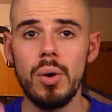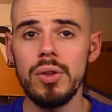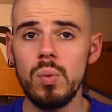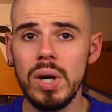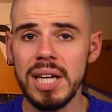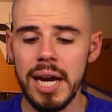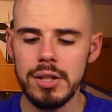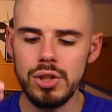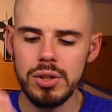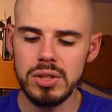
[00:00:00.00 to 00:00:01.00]
So on the one
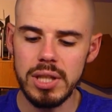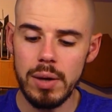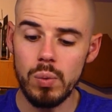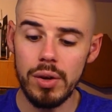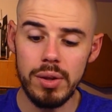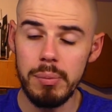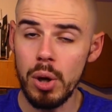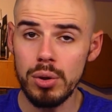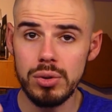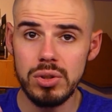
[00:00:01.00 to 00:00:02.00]
hand, you could say, well, the
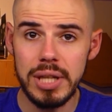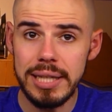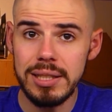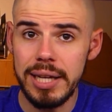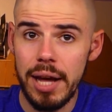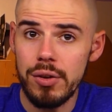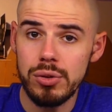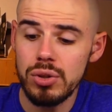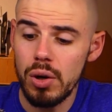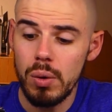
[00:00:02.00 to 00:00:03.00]
motors stayed
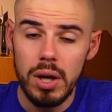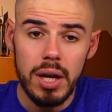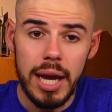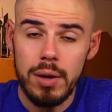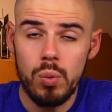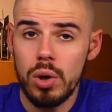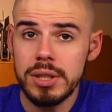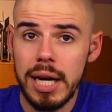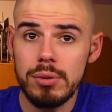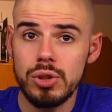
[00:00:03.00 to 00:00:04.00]
together, so it
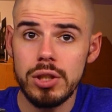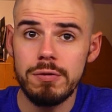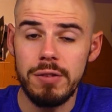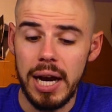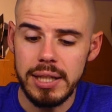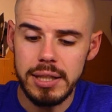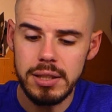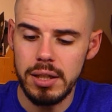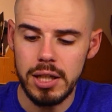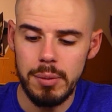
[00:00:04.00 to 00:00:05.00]
worked out just fine. They
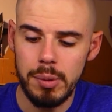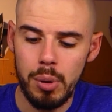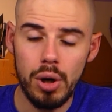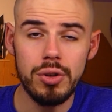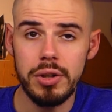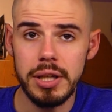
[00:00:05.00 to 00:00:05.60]
didn't come apart or